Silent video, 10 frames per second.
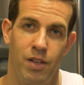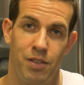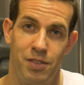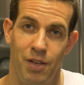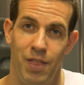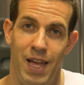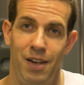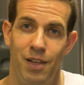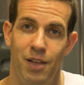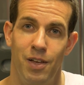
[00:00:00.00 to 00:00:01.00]
Until
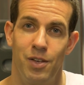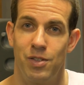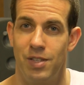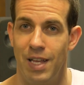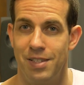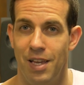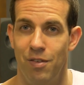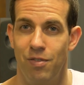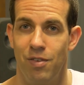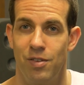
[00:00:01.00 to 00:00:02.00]
then, stay
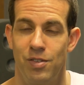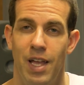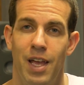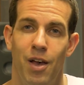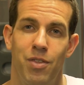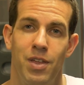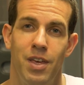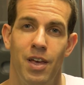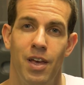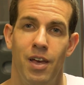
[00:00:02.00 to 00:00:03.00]
safe, stay healthy,
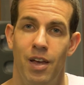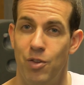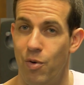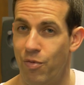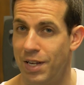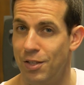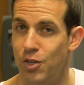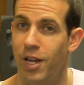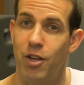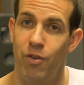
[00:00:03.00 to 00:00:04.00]
and don't forget to
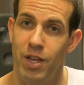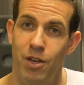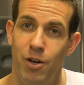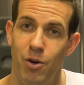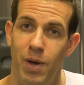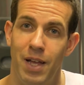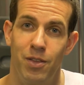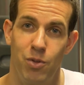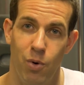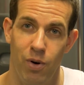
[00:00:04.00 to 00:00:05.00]
check your ego at
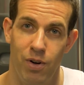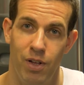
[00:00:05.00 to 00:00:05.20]
the door.